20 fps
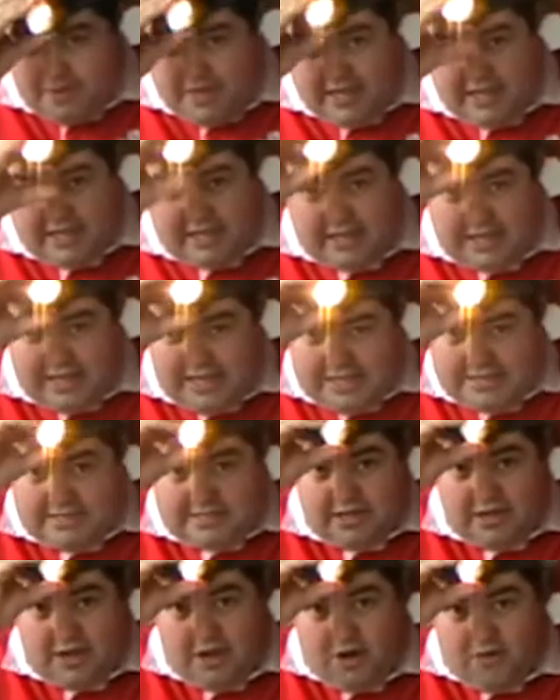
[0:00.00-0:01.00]
buying
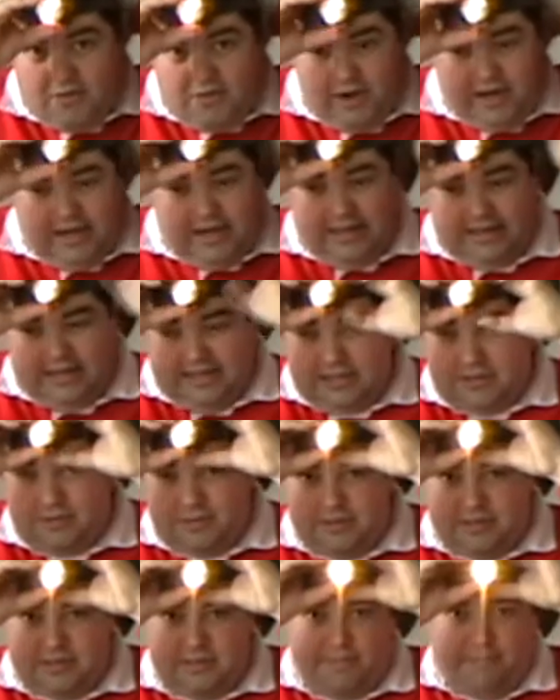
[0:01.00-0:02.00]
this, really this
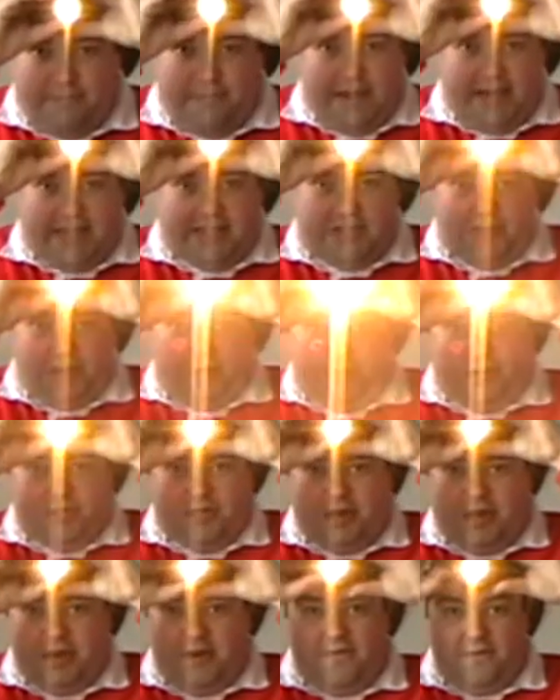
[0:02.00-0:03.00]
was the best
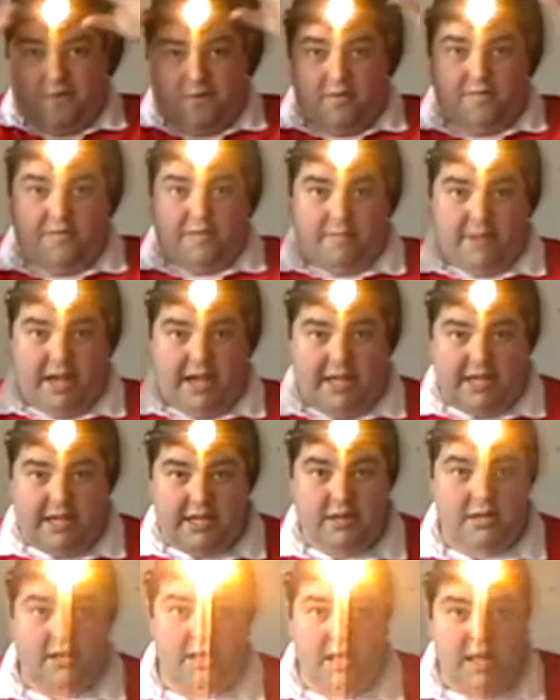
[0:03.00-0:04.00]
option out of all of them. I
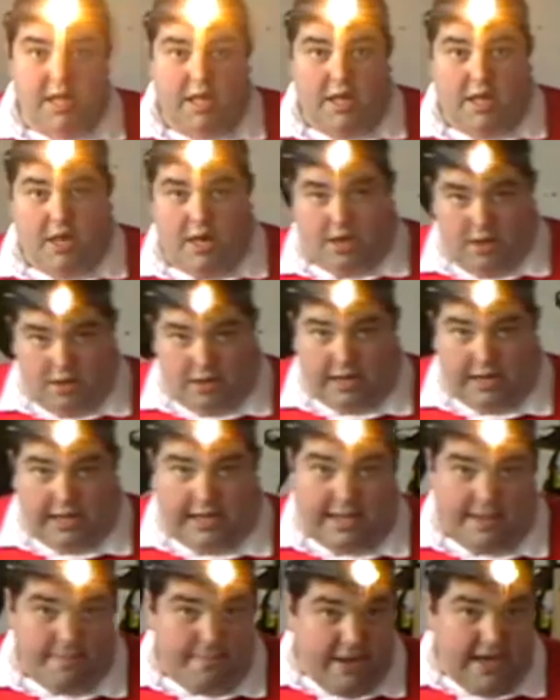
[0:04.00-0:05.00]
can look
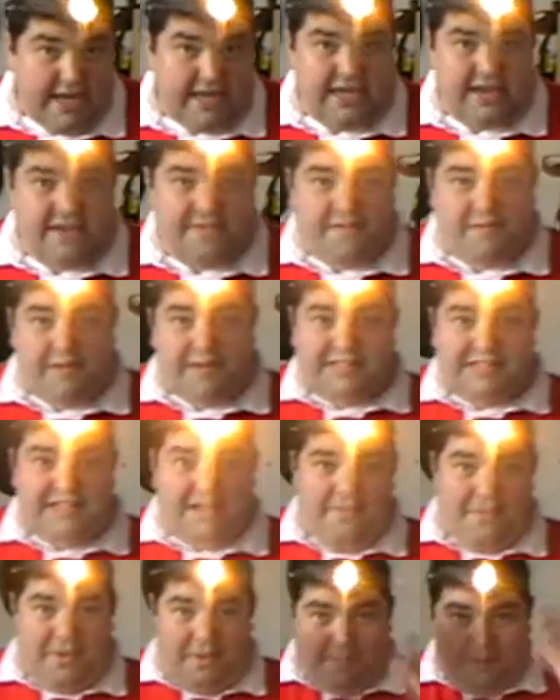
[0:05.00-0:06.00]
like a miner, for
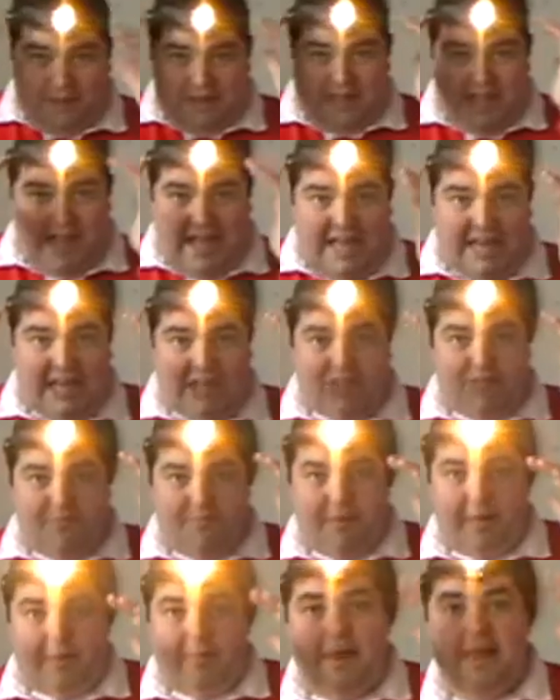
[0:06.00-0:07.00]
example, but the
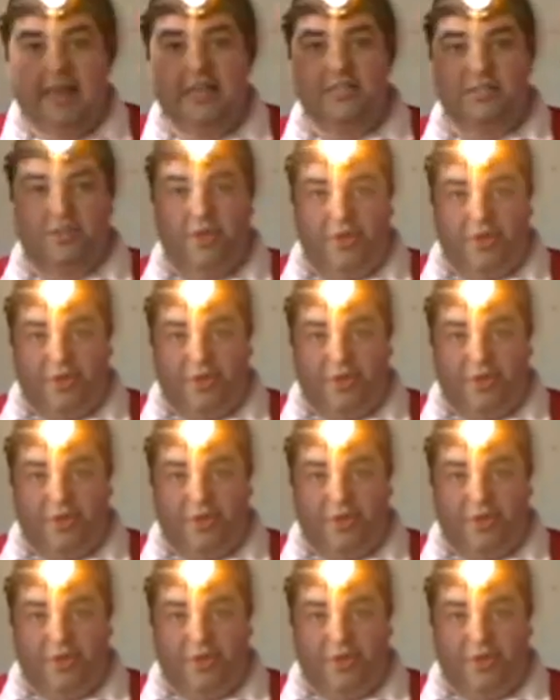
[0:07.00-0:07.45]
halogen bulb has the